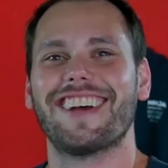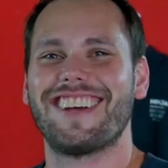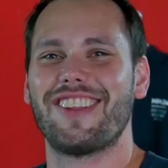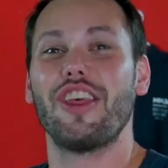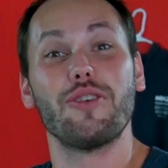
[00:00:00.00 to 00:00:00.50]

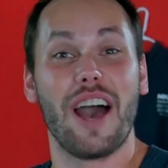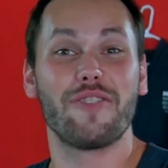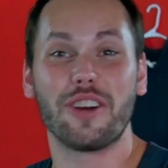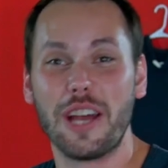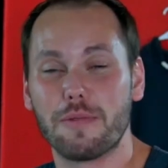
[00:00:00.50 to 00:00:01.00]
that you have
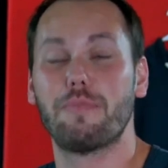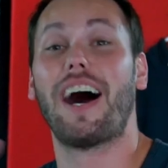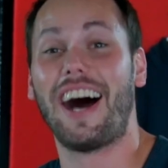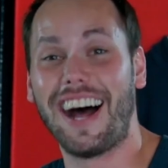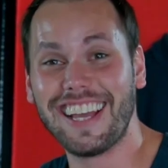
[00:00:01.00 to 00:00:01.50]
your hips
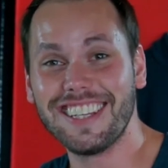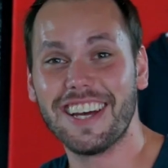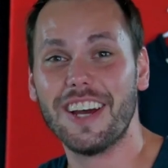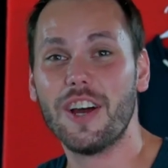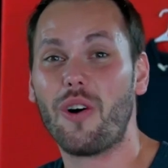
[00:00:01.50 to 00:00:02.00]
behind
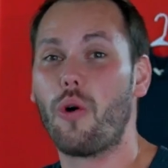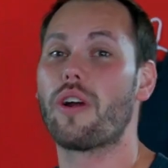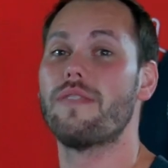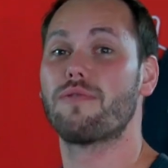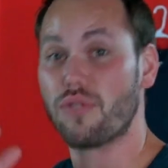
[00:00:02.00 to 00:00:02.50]
or
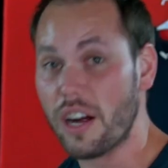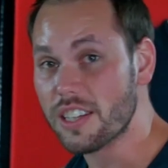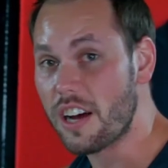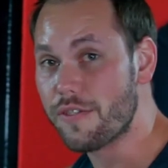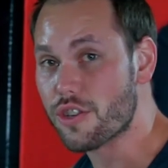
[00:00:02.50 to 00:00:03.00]
in front
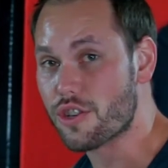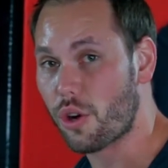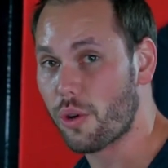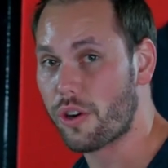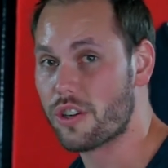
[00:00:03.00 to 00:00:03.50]
of your
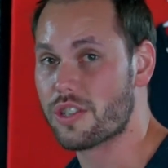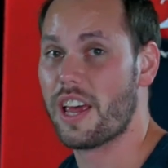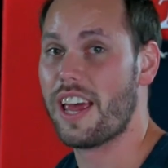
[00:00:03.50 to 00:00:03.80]
shoulders